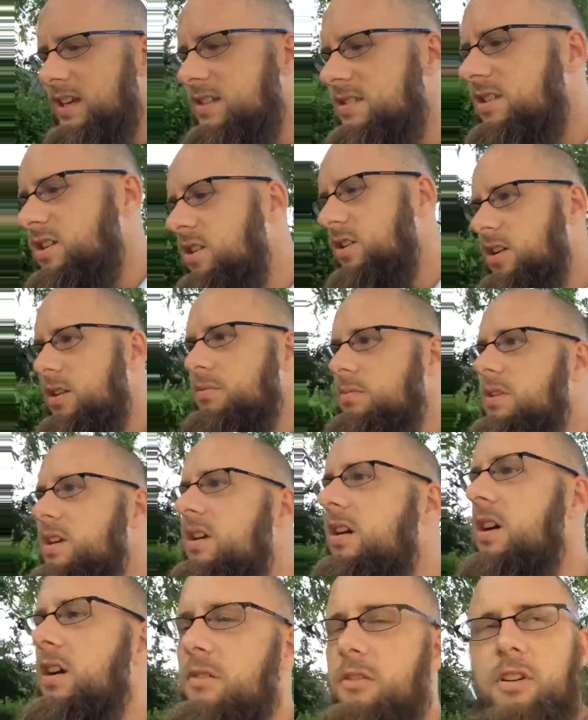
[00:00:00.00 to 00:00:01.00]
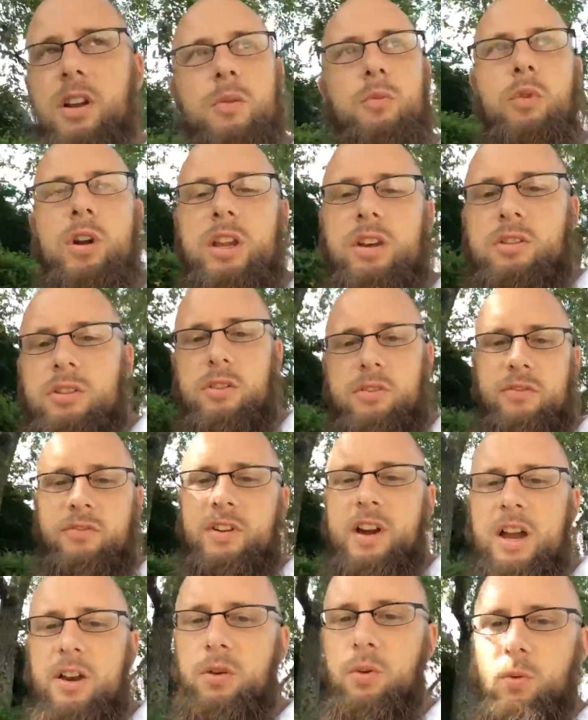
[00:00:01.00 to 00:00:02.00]
it's all going to be covered. I'm waiting on a
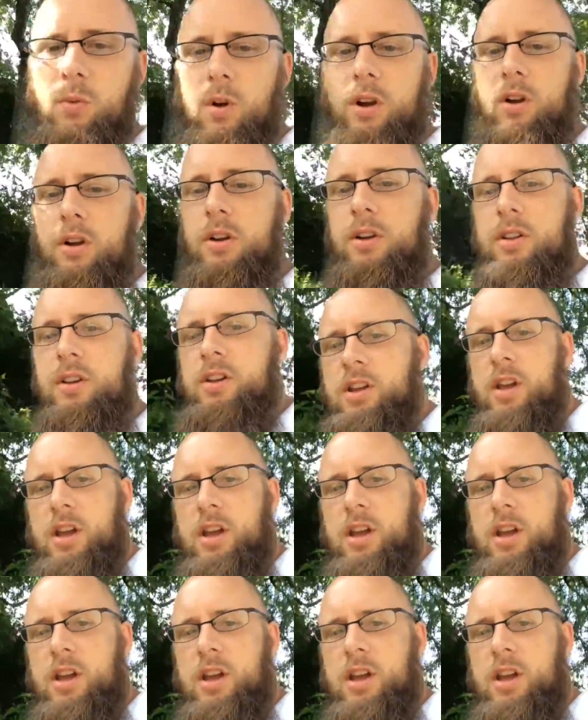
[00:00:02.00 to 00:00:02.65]
final word